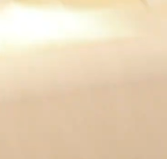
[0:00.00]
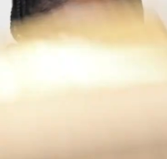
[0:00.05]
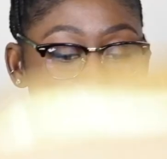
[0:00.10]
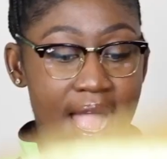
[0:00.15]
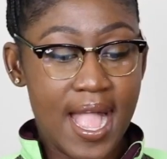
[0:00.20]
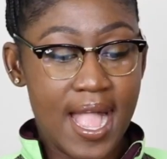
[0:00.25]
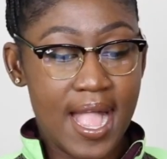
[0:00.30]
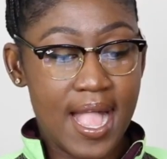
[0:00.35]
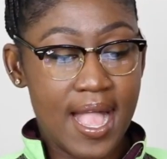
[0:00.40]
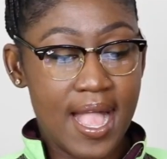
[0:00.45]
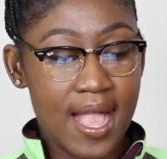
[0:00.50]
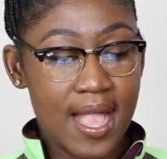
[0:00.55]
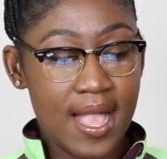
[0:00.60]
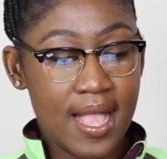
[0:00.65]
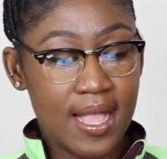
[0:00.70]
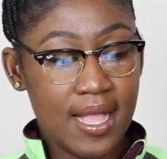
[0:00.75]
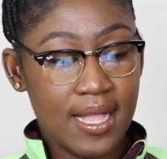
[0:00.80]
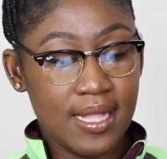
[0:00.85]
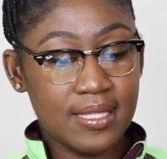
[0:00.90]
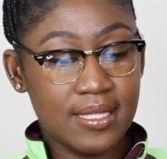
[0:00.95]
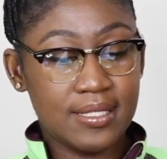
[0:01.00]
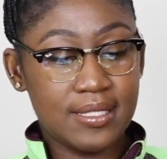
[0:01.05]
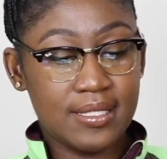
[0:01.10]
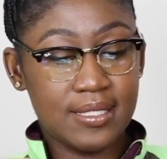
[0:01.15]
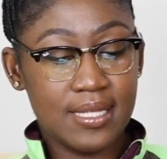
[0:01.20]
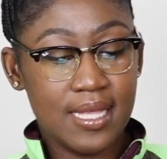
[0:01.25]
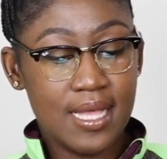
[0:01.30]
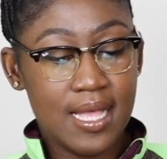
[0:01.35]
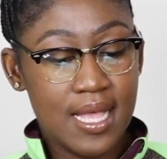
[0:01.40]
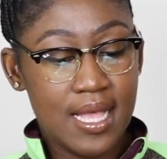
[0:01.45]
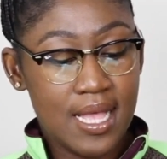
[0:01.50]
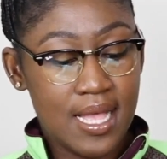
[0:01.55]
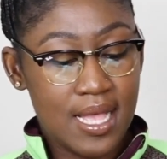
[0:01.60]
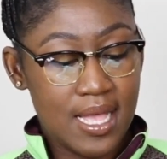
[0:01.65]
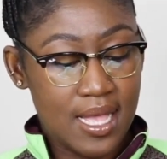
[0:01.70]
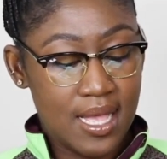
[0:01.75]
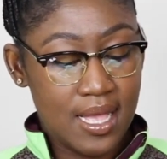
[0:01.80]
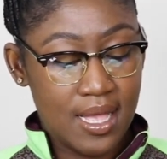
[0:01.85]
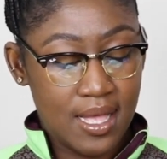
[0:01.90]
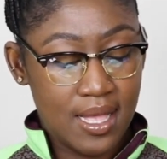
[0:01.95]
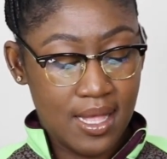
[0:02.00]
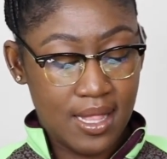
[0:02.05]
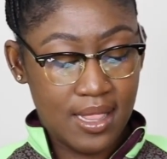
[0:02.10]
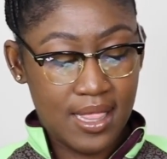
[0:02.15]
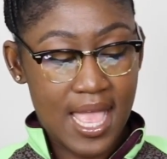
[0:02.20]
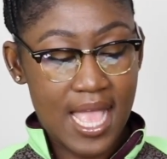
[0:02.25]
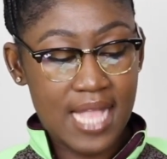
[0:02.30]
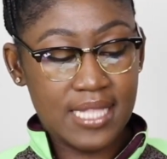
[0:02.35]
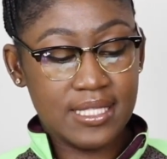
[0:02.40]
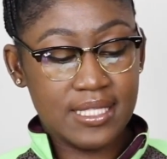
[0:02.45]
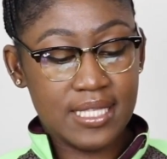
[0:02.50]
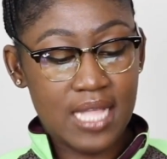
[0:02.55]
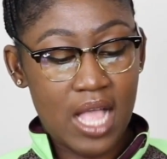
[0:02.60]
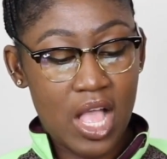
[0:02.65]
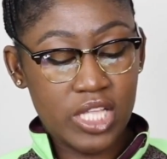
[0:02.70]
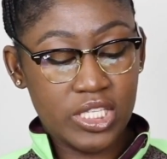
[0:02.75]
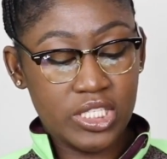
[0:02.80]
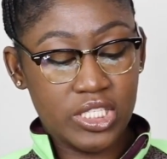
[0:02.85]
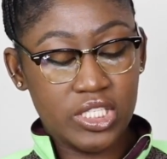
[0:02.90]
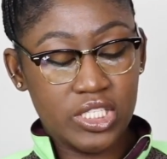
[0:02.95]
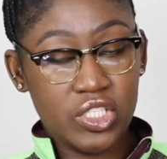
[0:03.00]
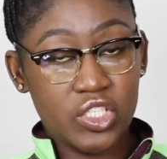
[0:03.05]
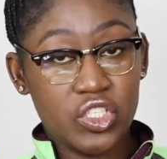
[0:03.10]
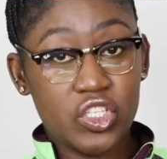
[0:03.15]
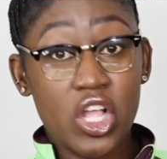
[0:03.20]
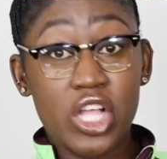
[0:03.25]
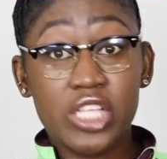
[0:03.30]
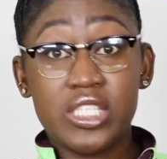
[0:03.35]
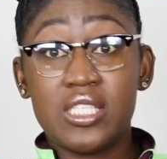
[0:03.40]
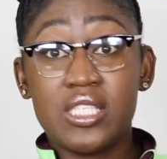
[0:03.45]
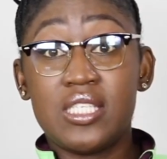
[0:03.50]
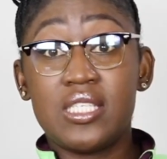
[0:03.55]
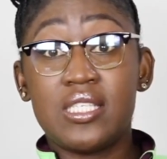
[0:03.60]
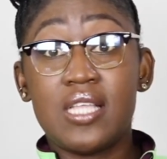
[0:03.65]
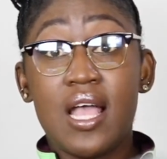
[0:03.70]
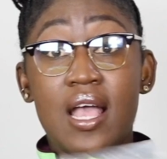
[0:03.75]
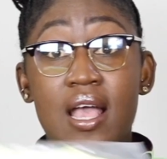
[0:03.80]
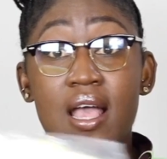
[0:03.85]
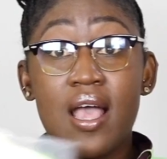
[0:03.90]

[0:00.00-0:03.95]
and let us just